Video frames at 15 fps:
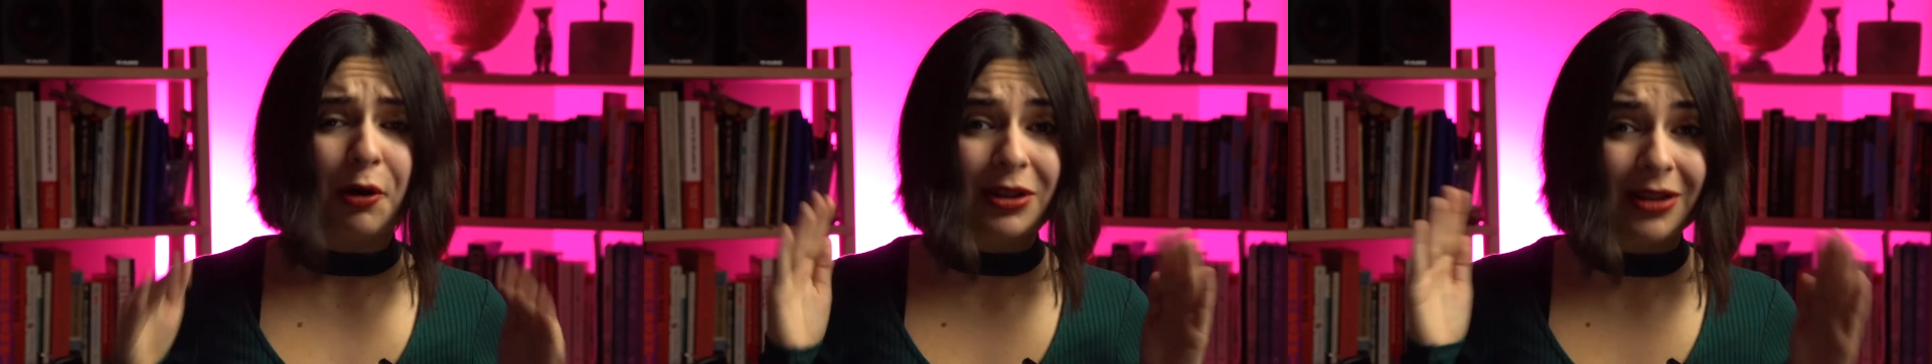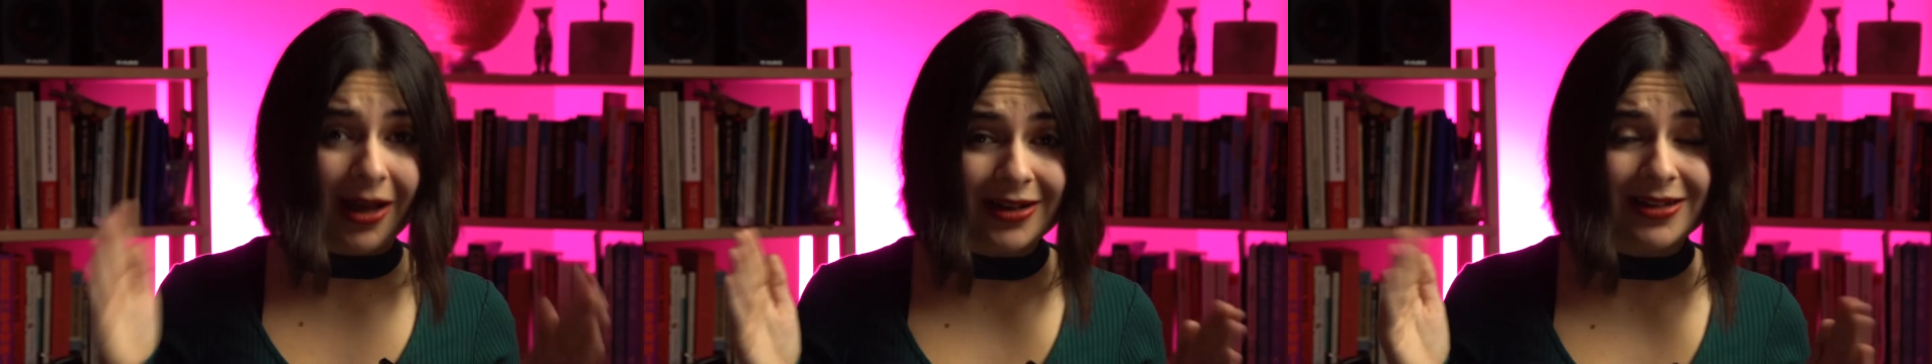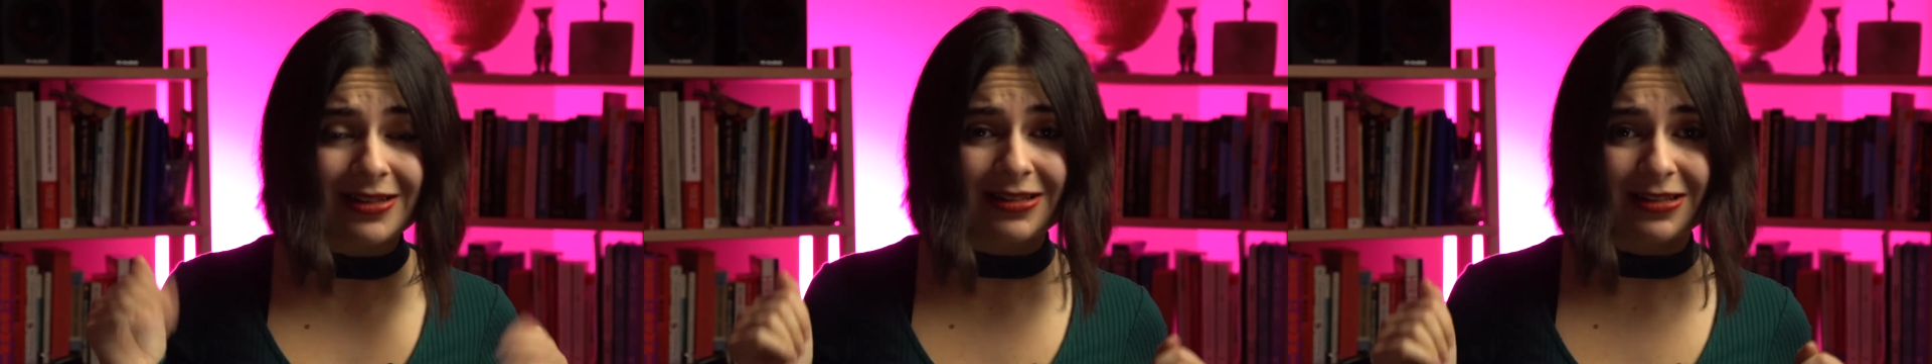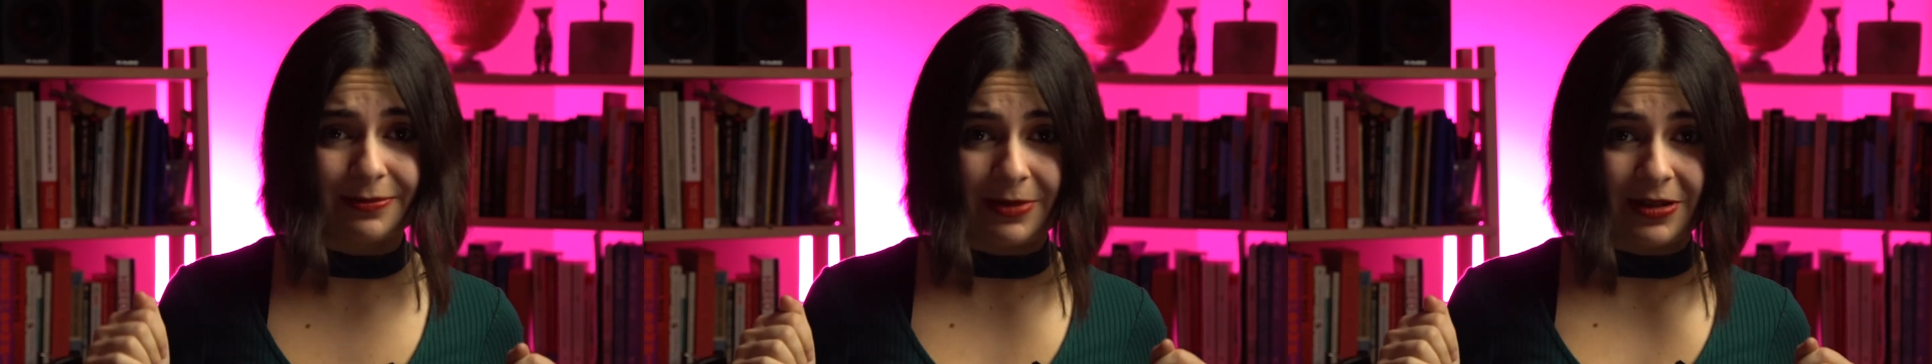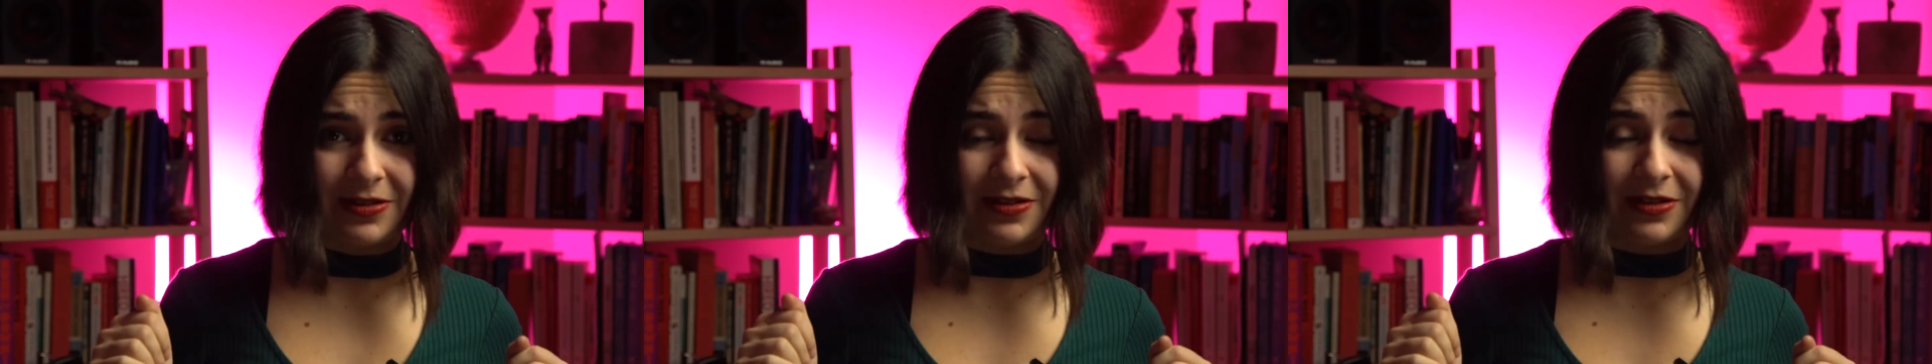a lot of these
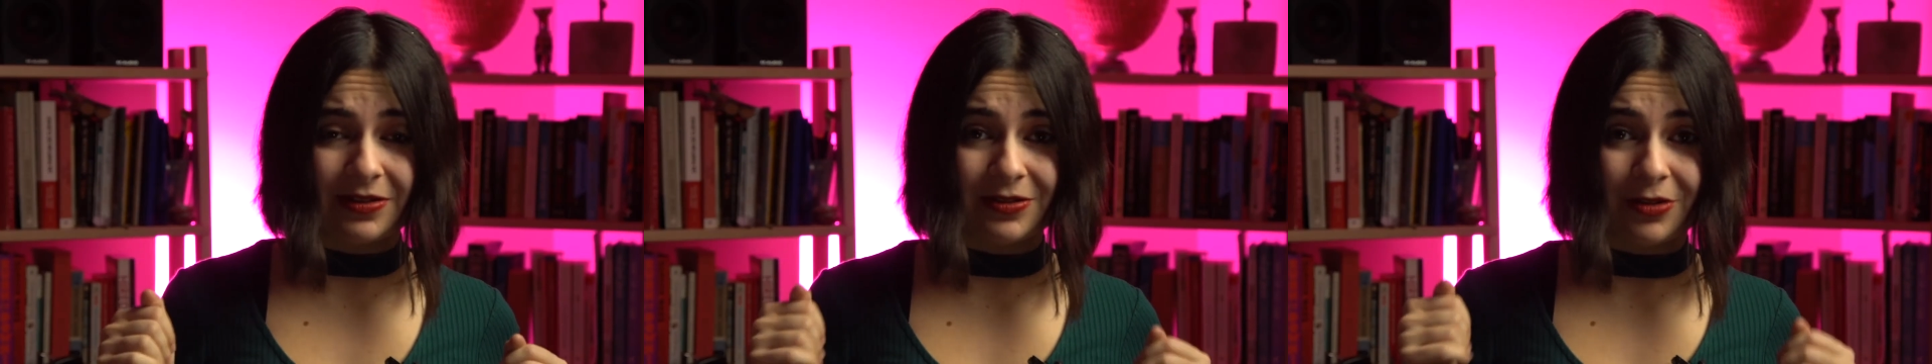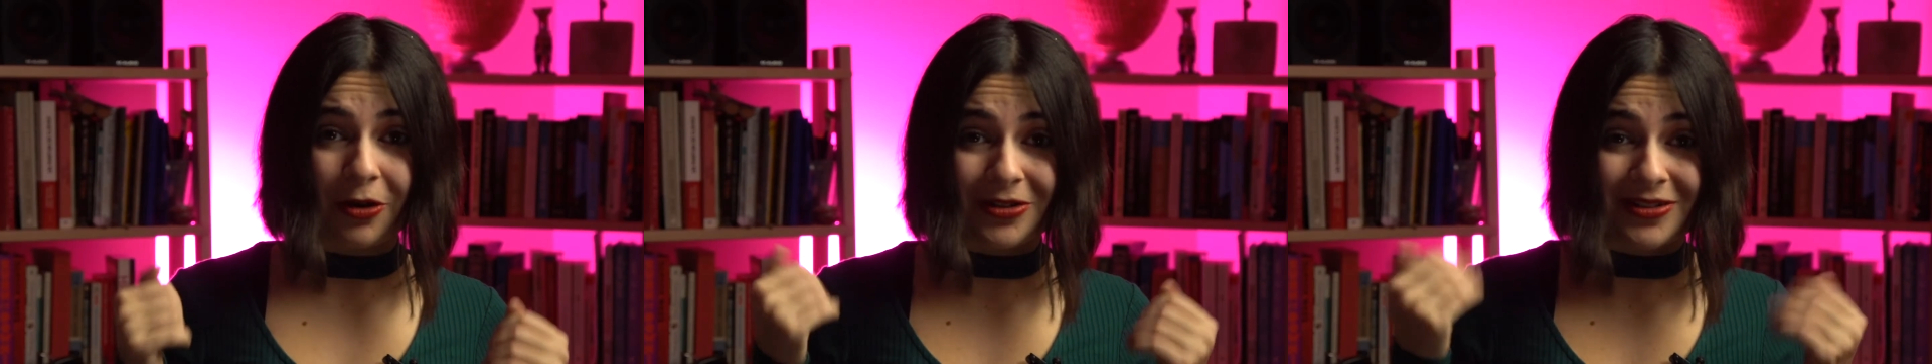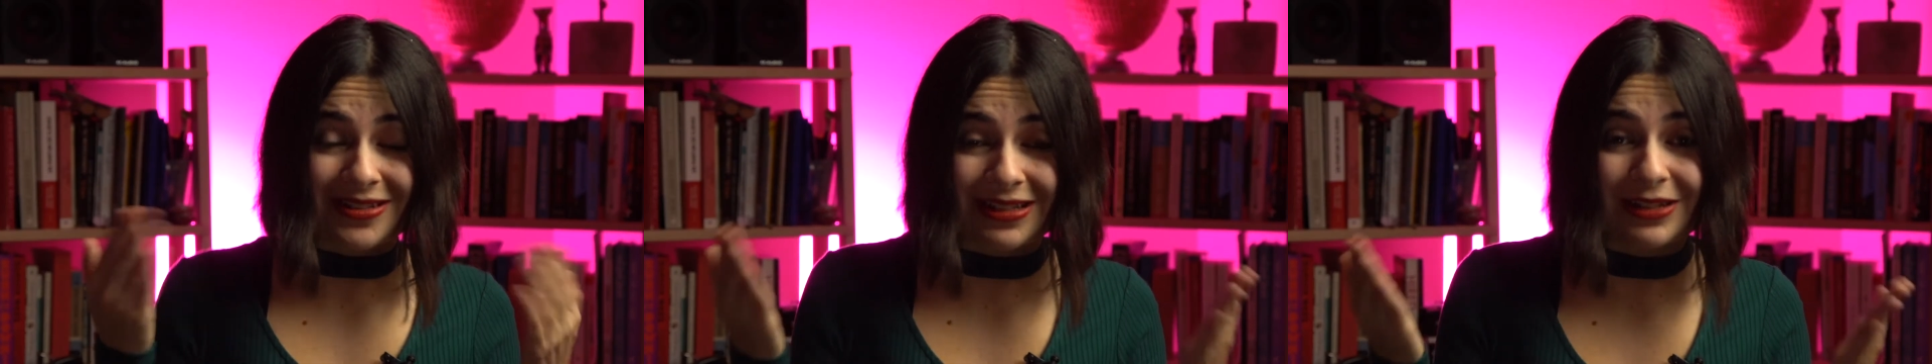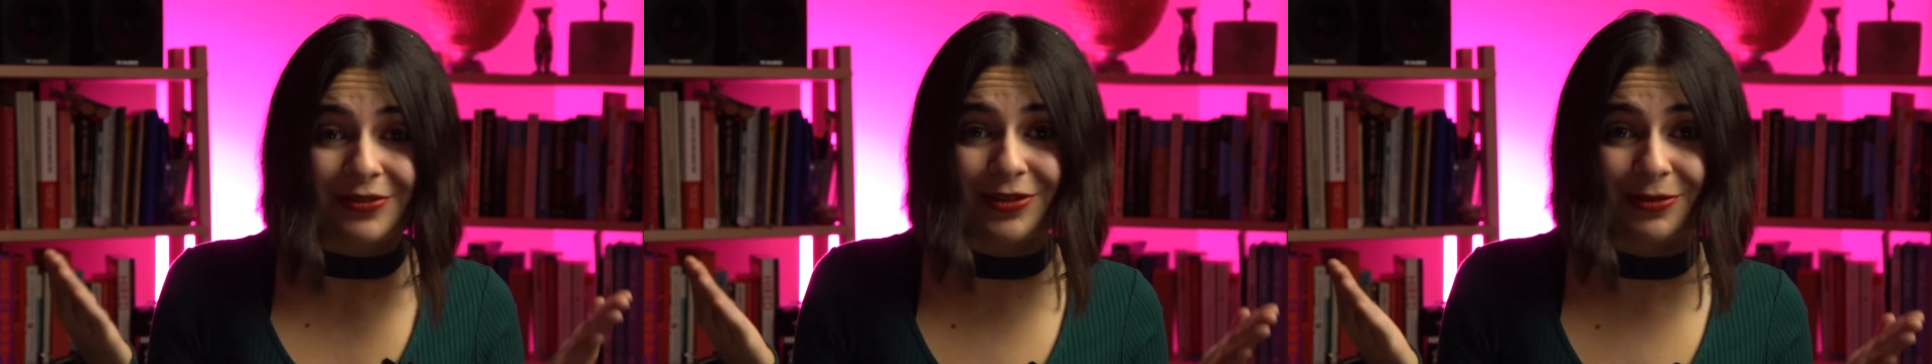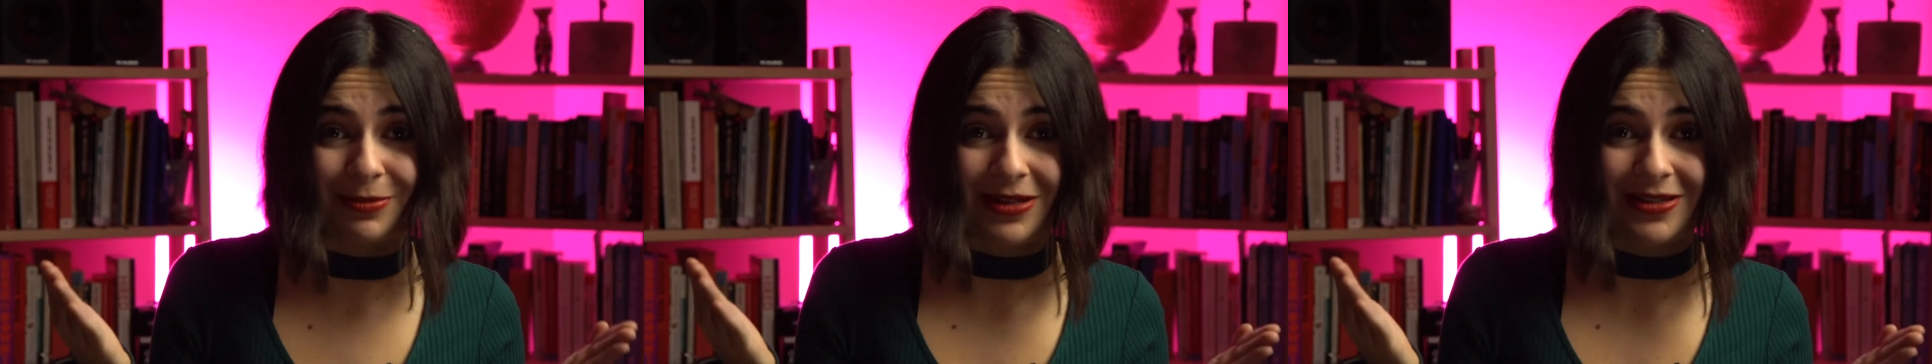spaces are safe
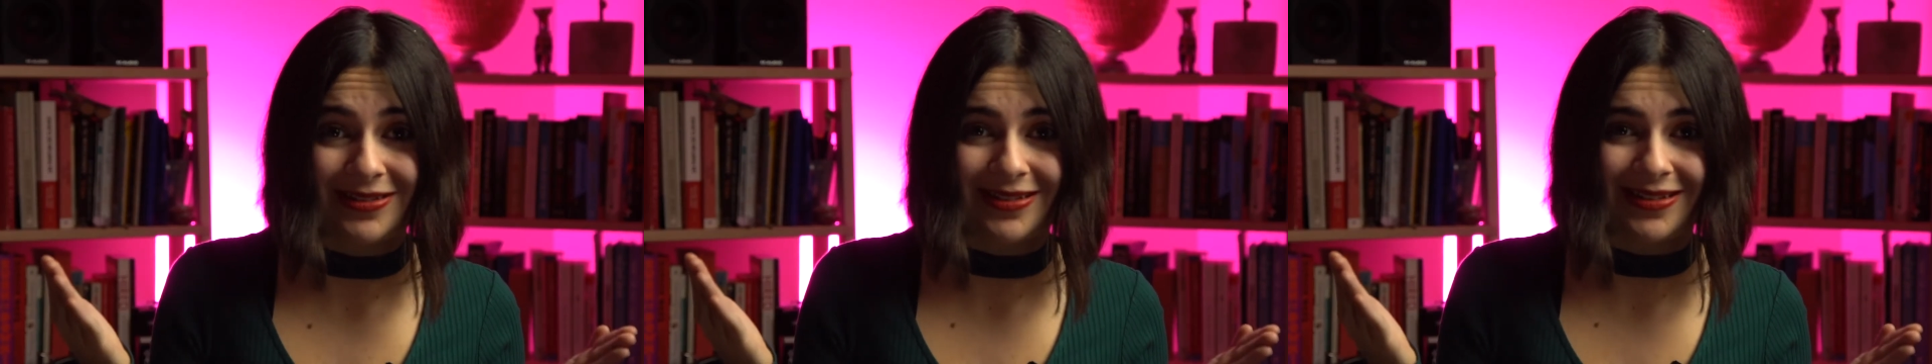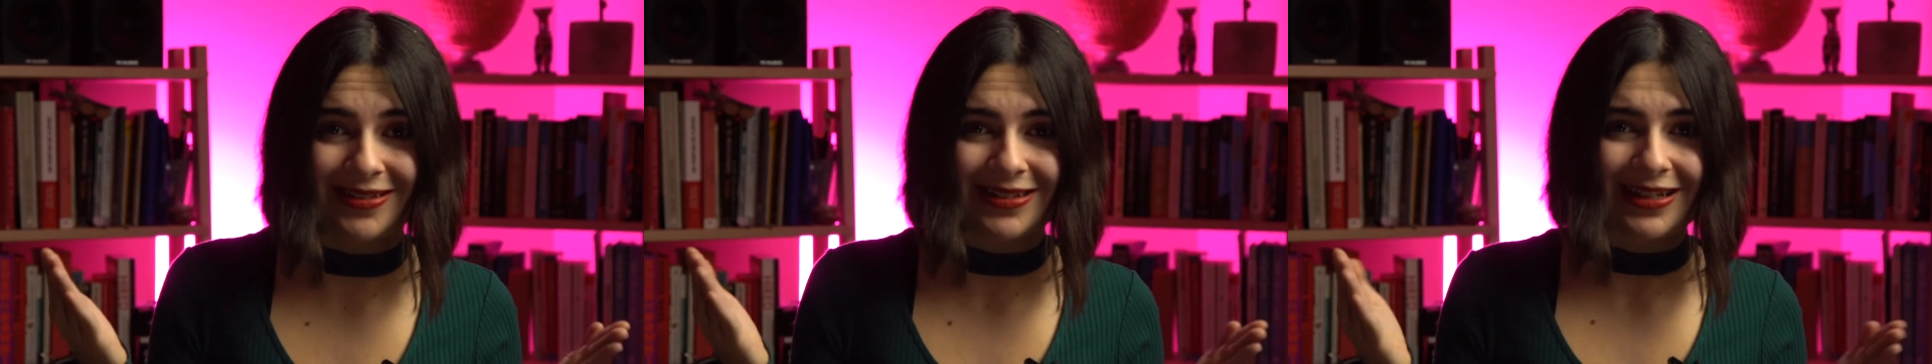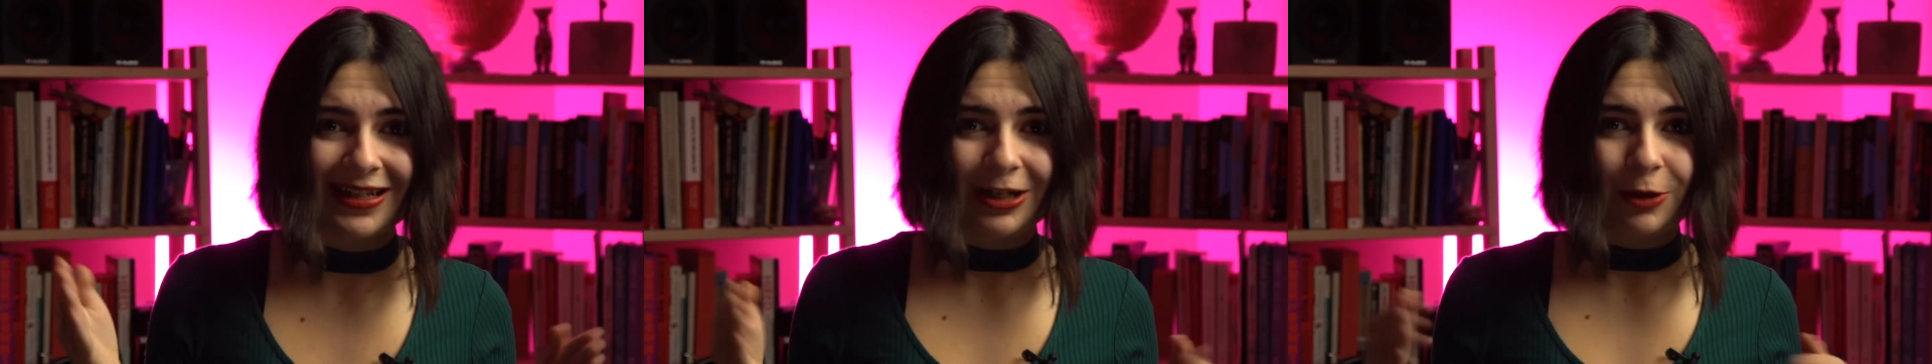spaces,